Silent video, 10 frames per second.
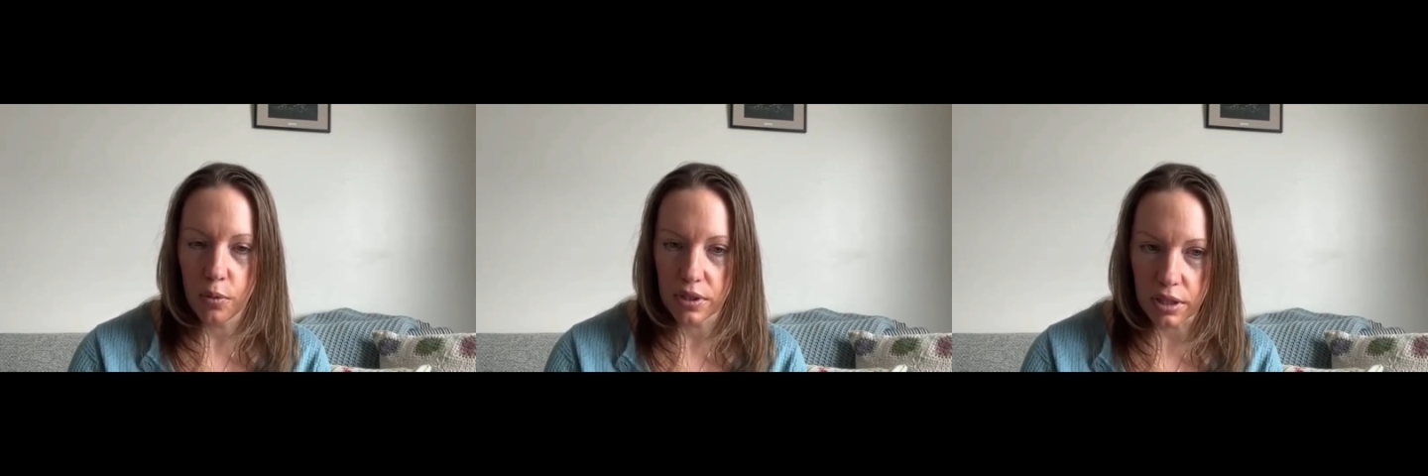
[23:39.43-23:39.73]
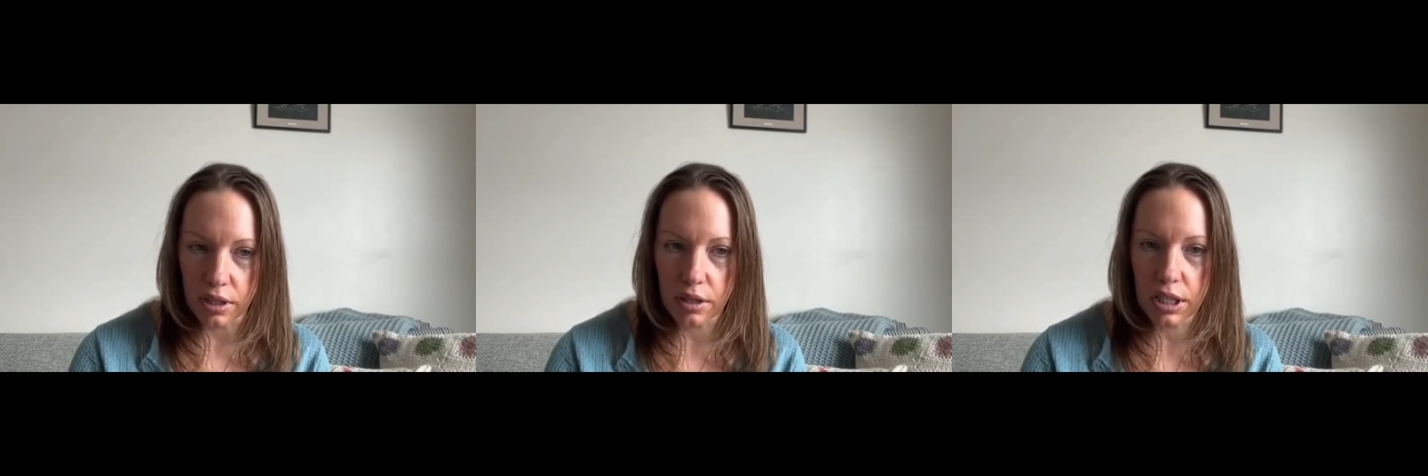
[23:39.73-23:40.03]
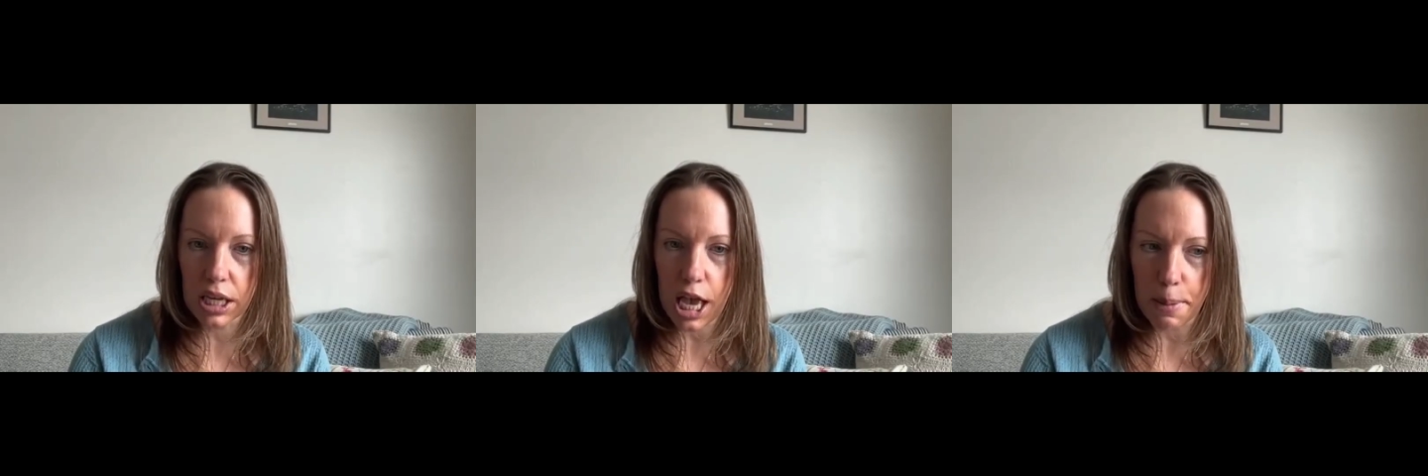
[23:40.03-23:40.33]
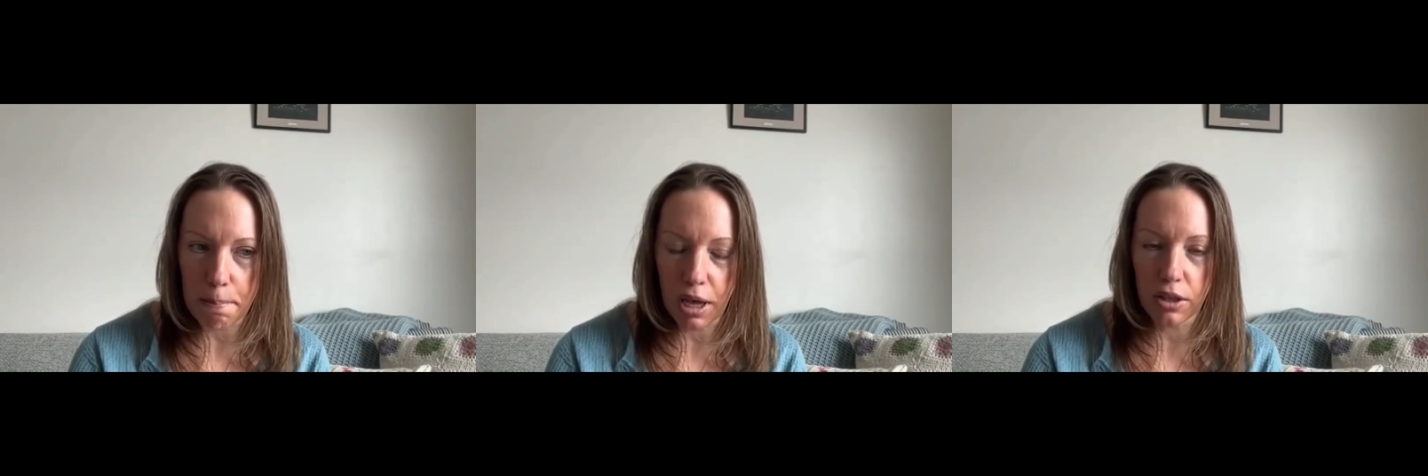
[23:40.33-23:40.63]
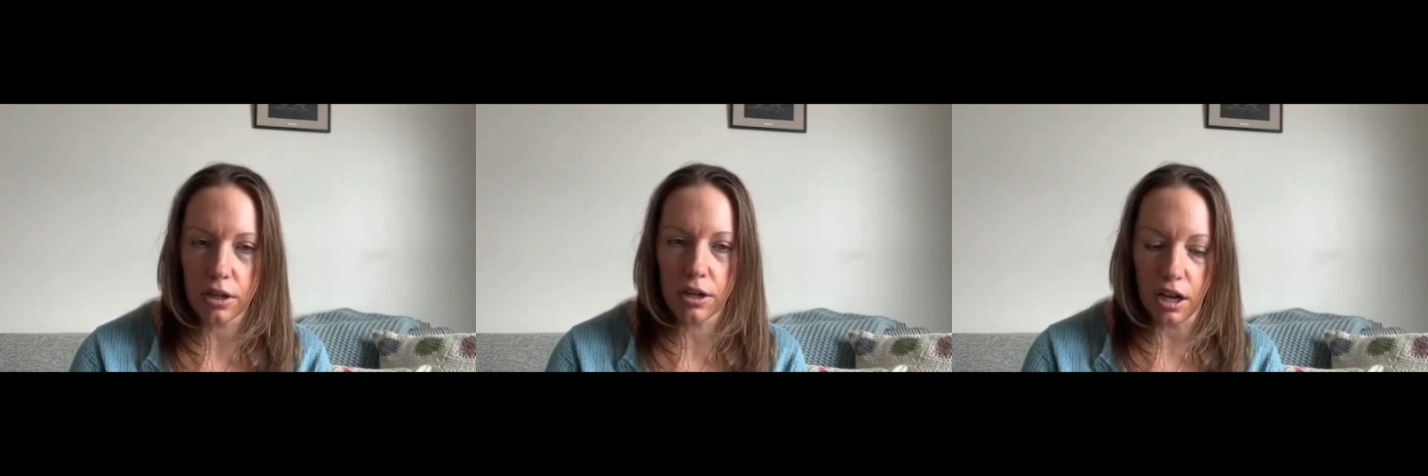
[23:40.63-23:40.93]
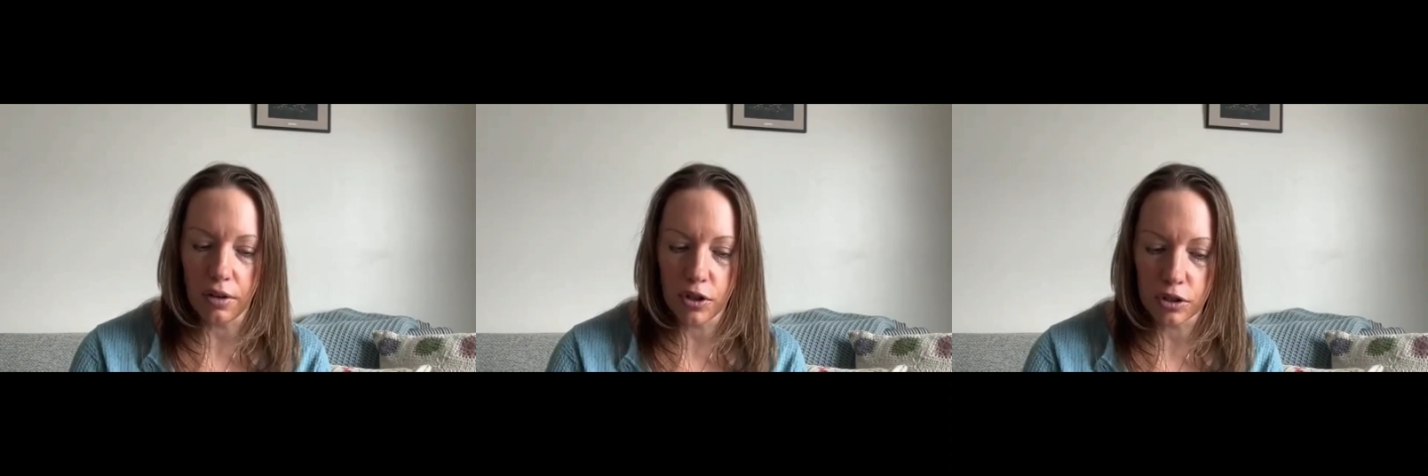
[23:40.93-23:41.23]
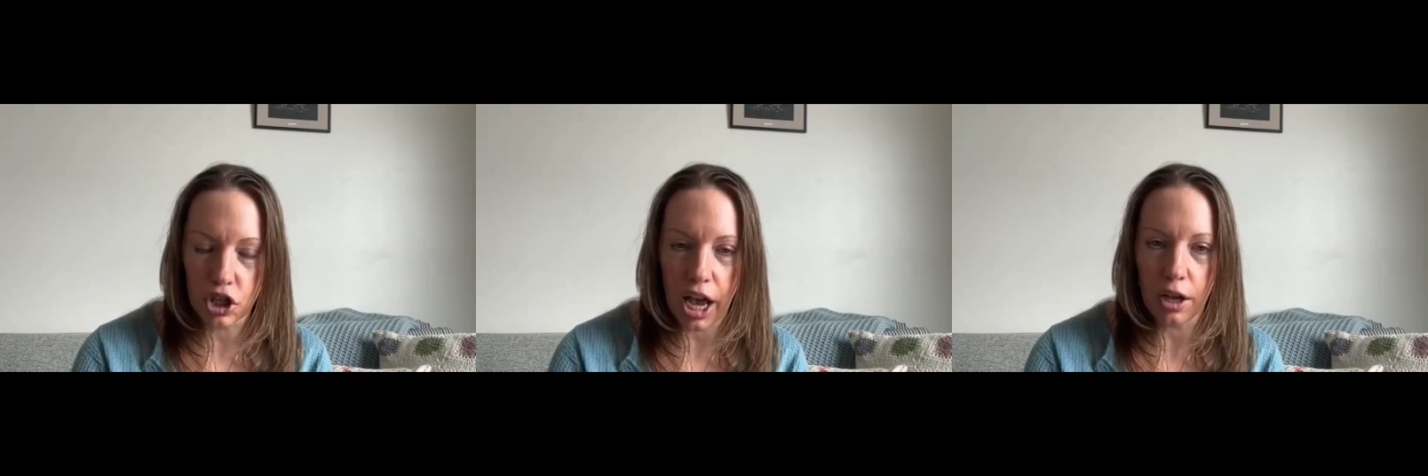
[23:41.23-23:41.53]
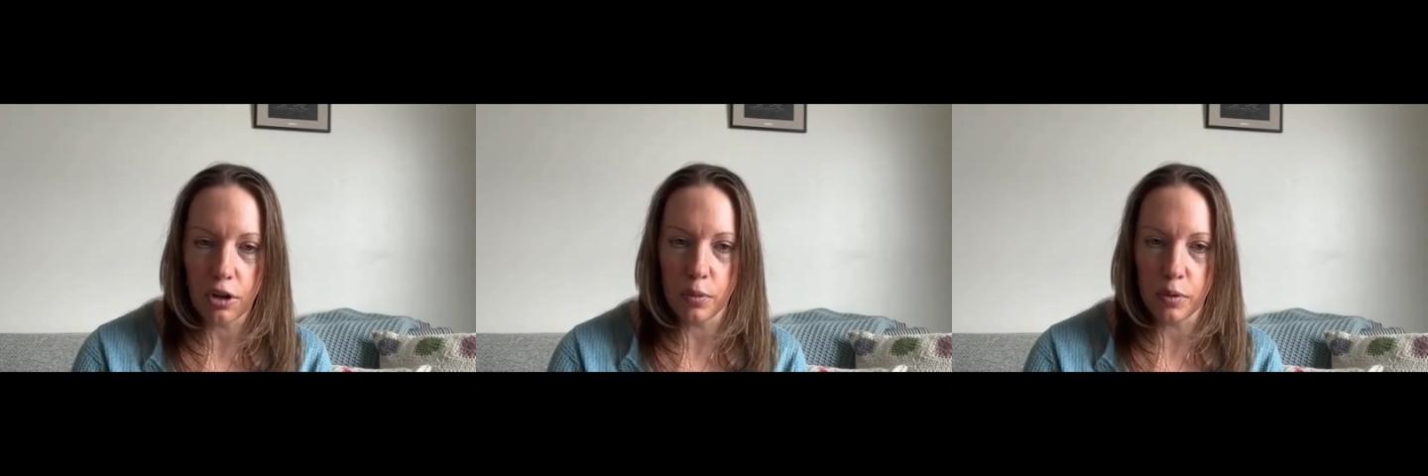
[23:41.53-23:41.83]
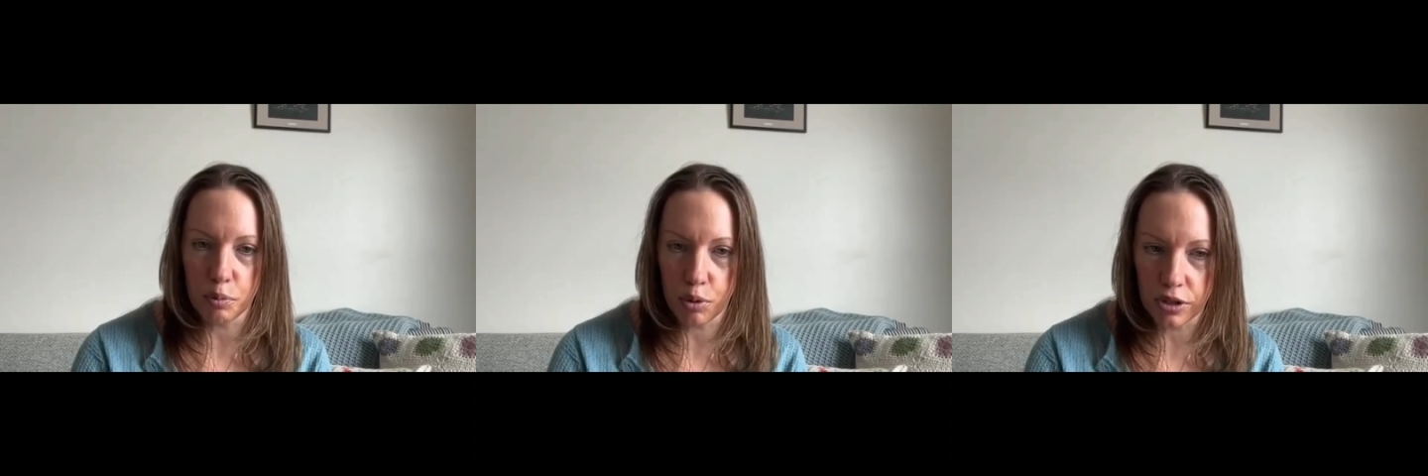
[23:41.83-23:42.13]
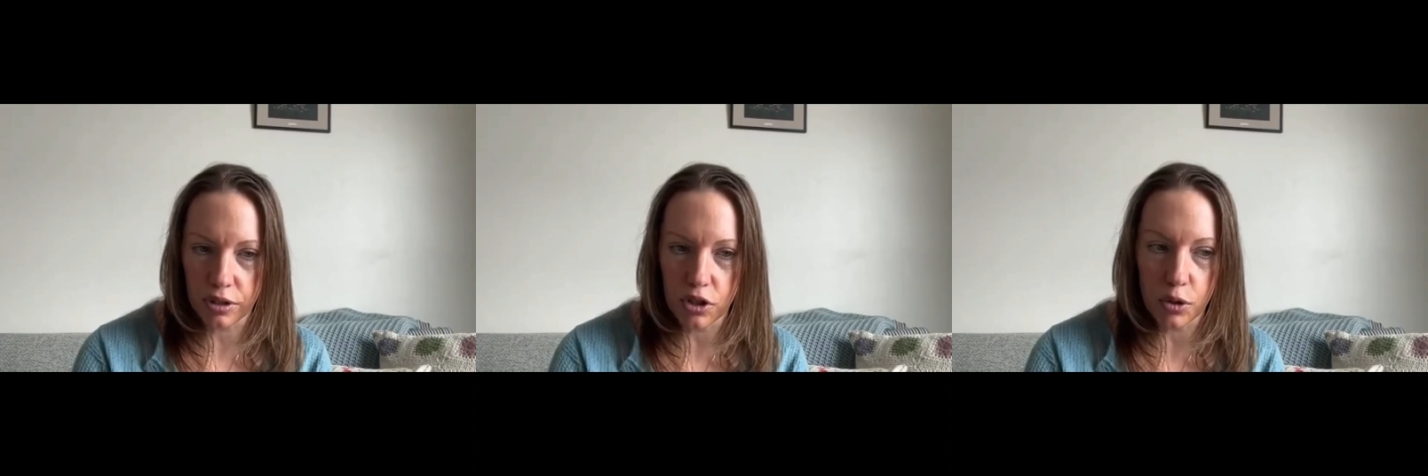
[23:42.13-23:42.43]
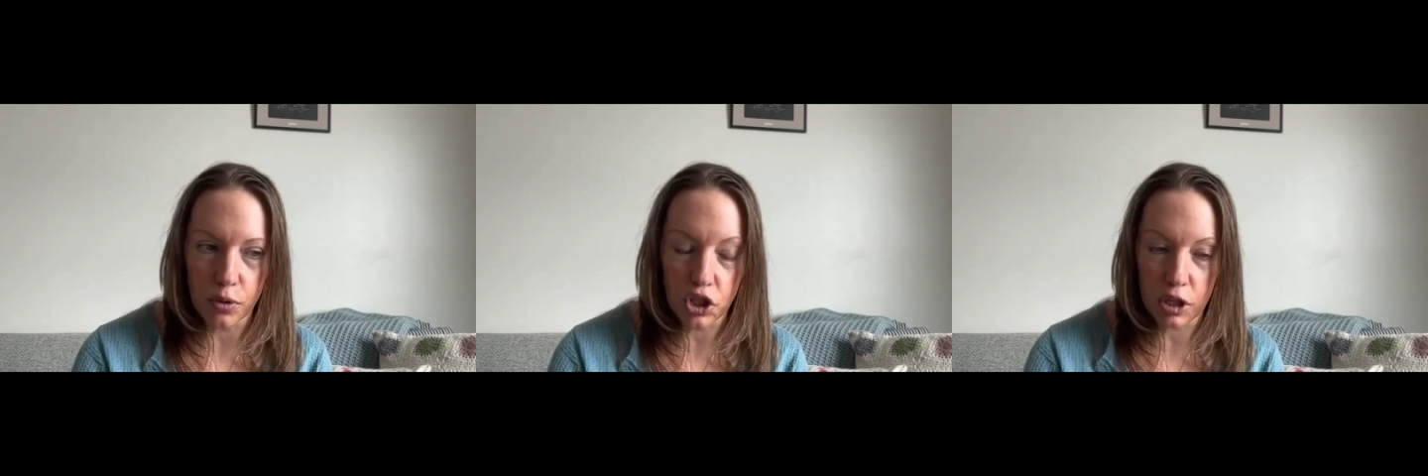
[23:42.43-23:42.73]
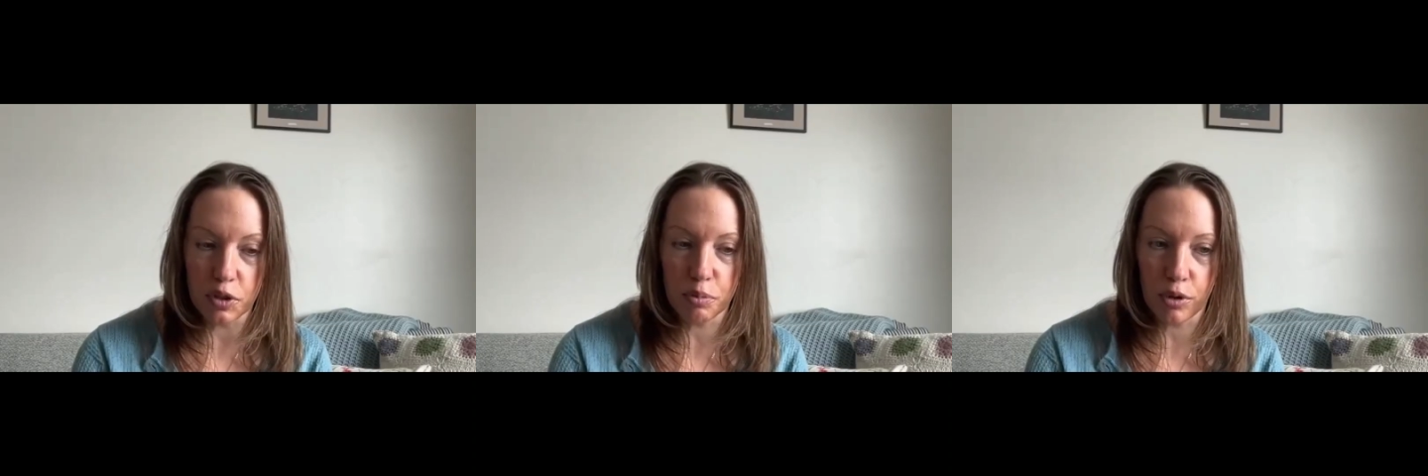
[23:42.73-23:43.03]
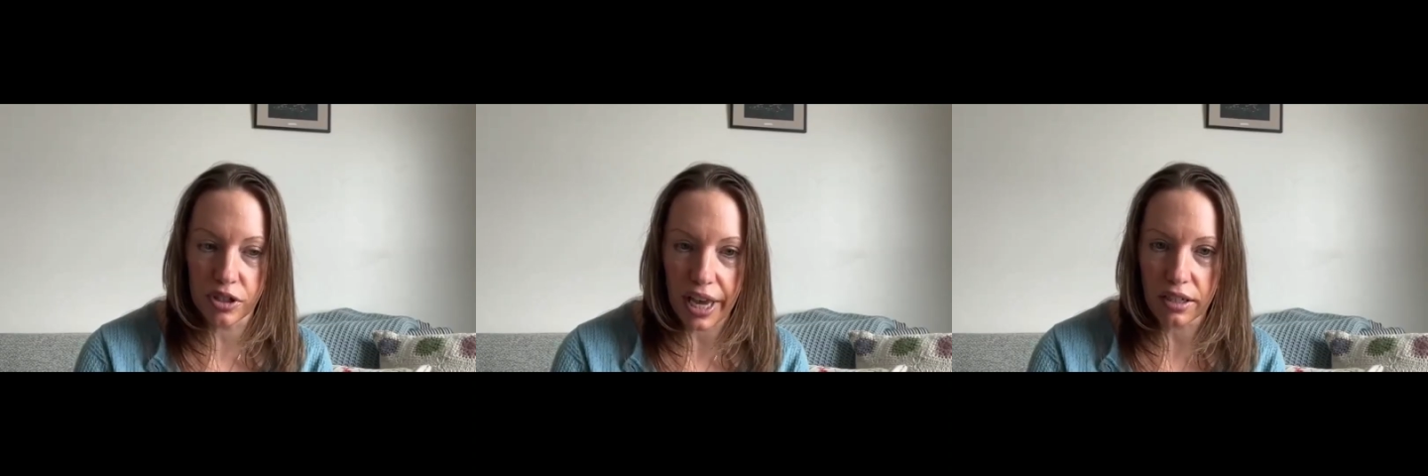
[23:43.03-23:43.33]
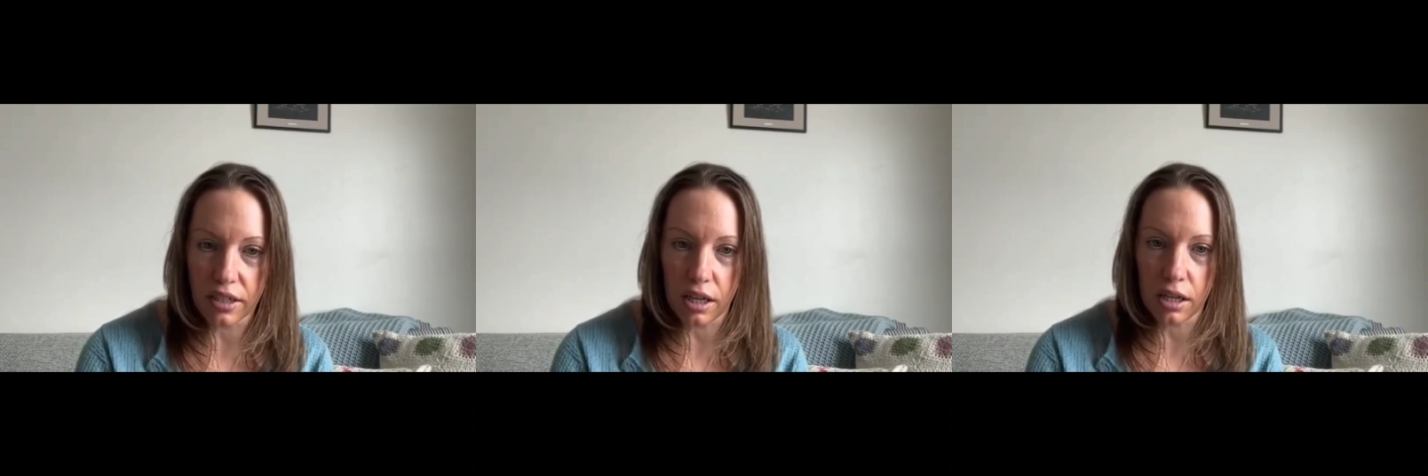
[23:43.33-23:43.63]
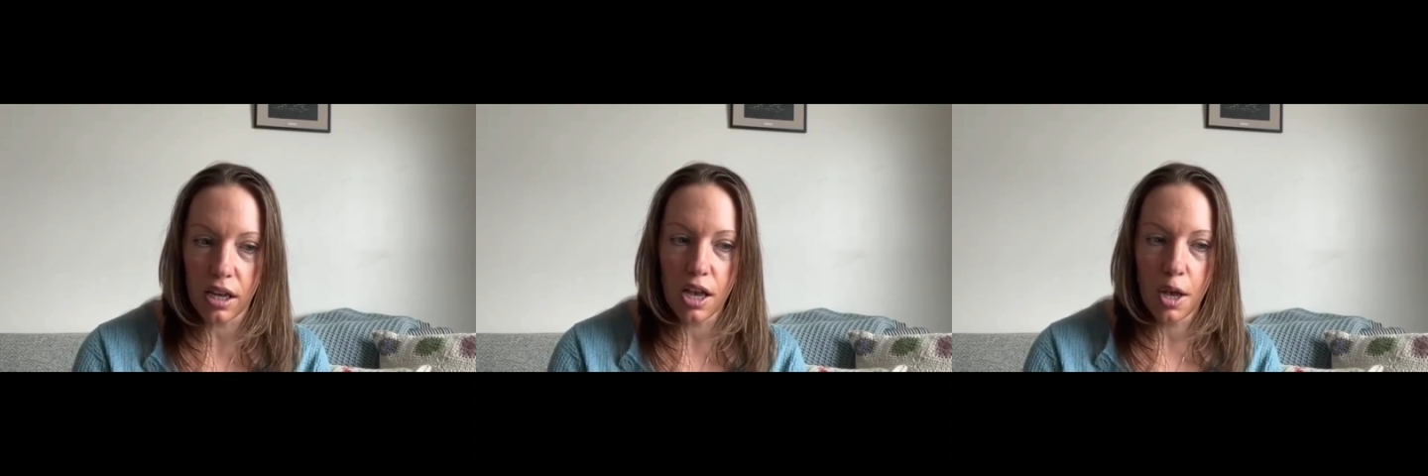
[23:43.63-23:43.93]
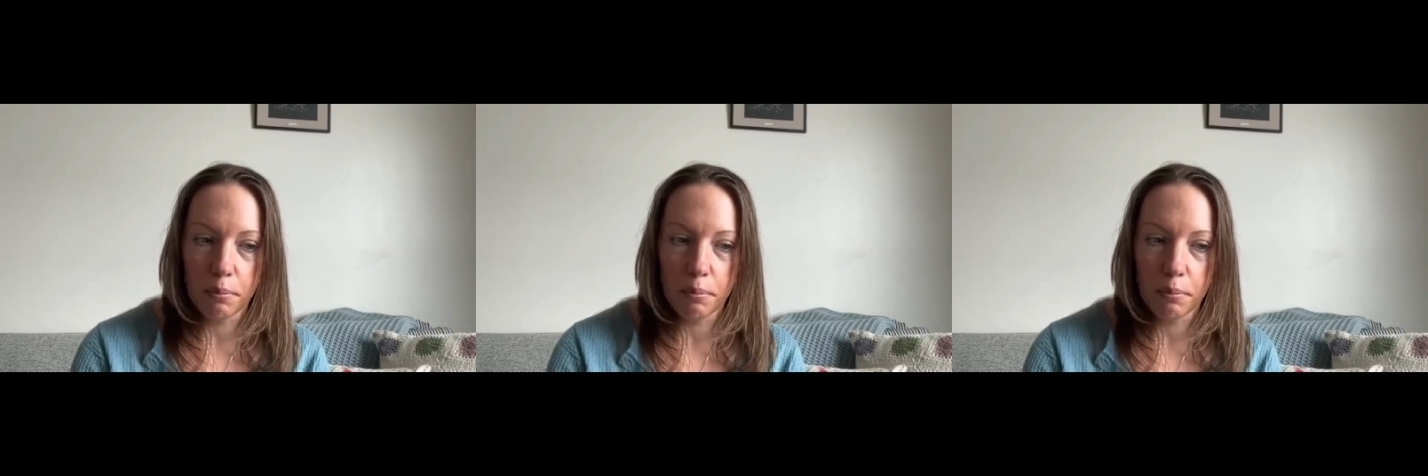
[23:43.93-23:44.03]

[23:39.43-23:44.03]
who was literally a mother of her child, who she was protecting